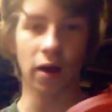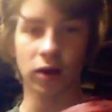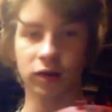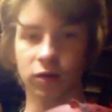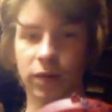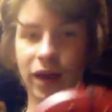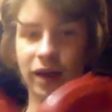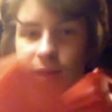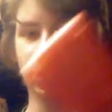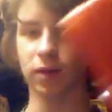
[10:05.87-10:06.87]
also
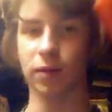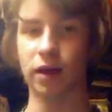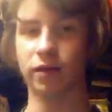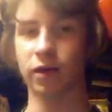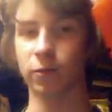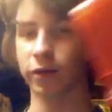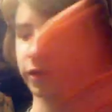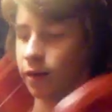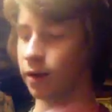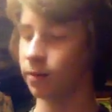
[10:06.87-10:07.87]
painted, but I'm not done with
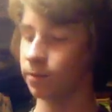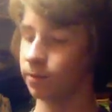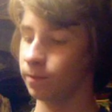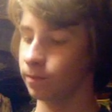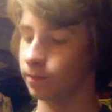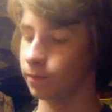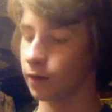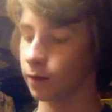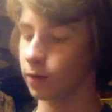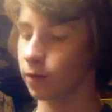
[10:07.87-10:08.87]
it yet.
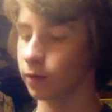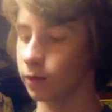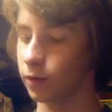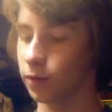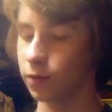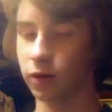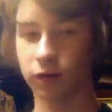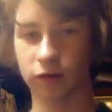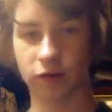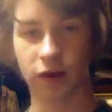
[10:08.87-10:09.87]
I'm going to be
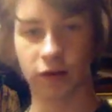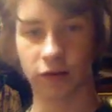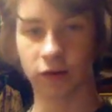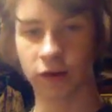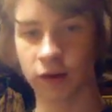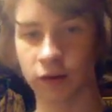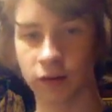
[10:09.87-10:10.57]
putting designs on it.